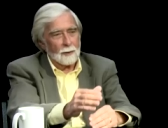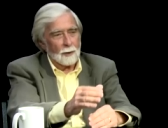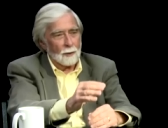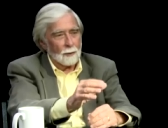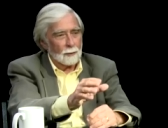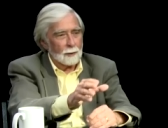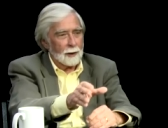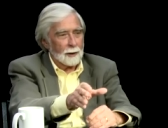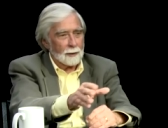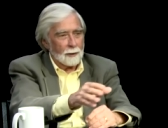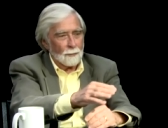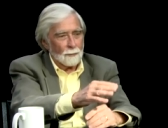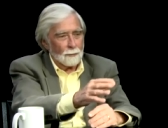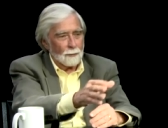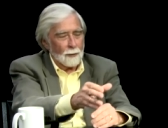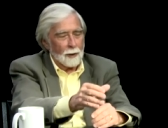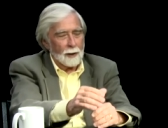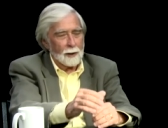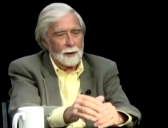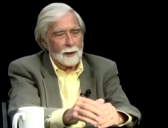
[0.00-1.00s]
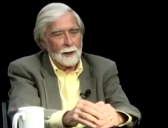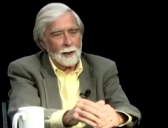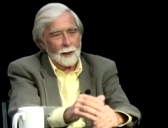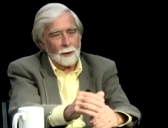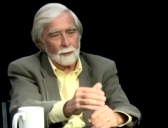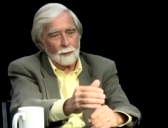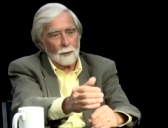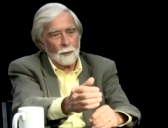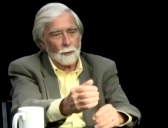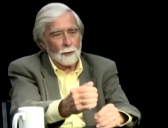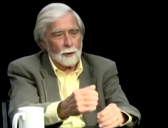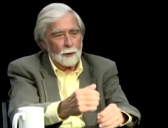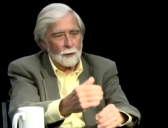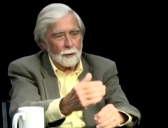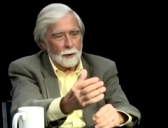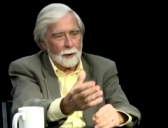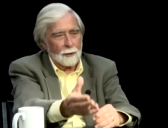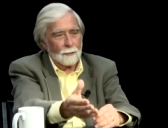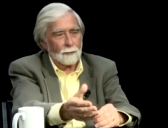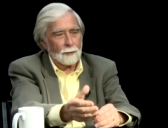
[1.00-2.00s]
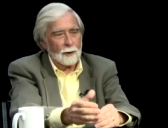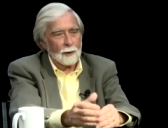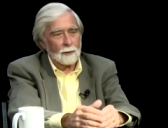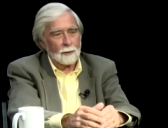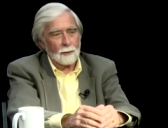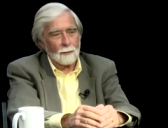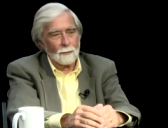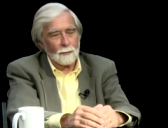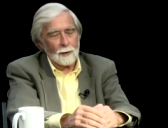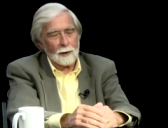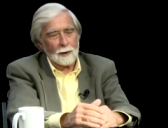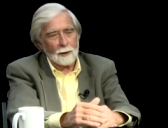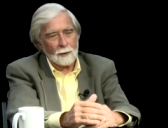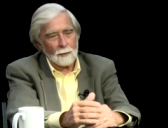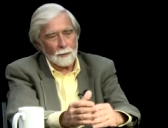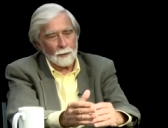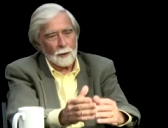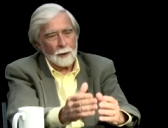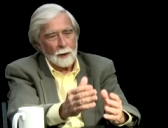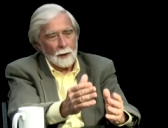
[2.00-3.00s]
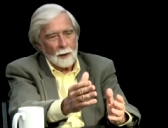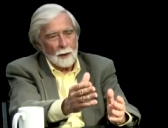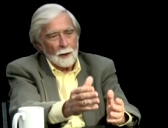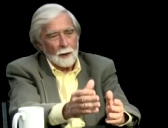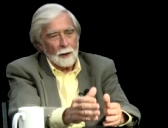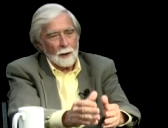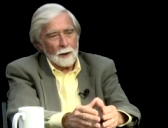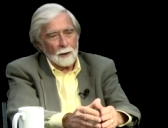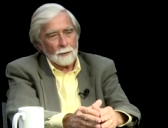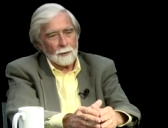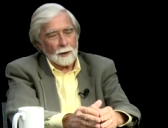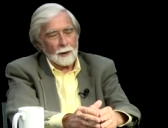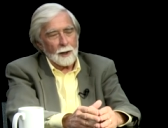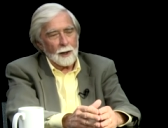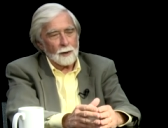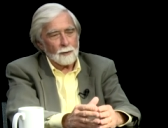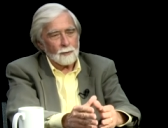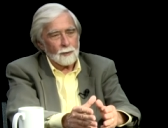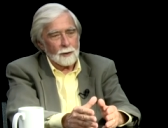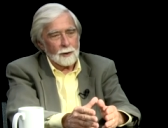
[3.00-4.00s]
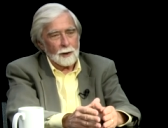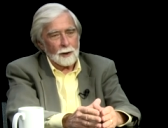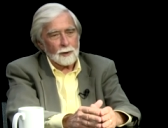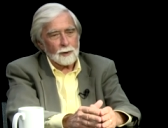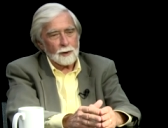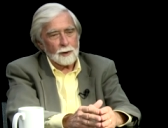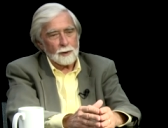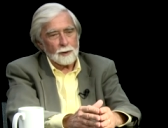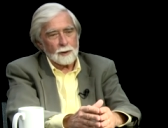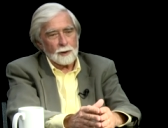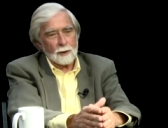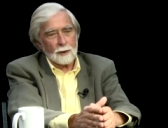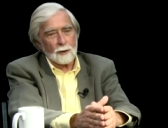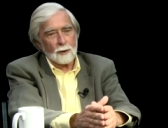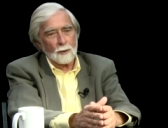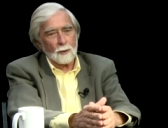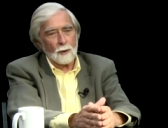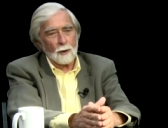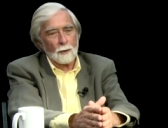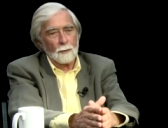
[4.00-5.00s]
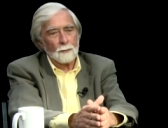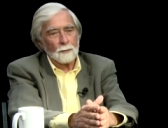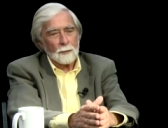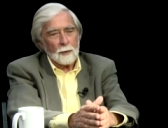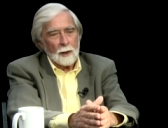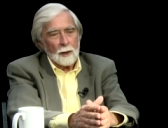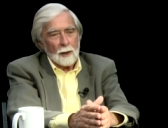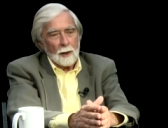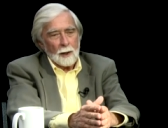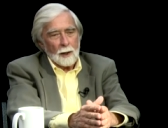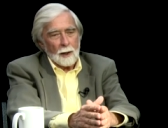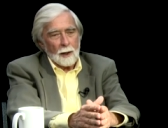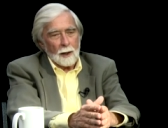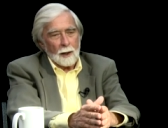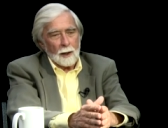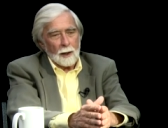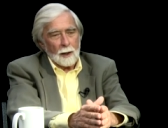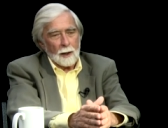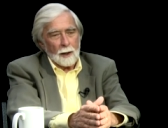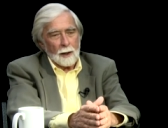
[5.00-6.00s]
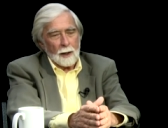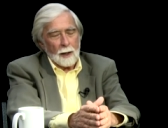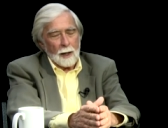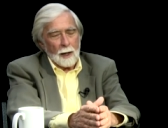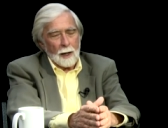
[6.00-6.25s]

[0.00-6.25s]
"Oh, let them fight it out," or "We don't have to intervene," or uh, the contradictions in it all. Uh,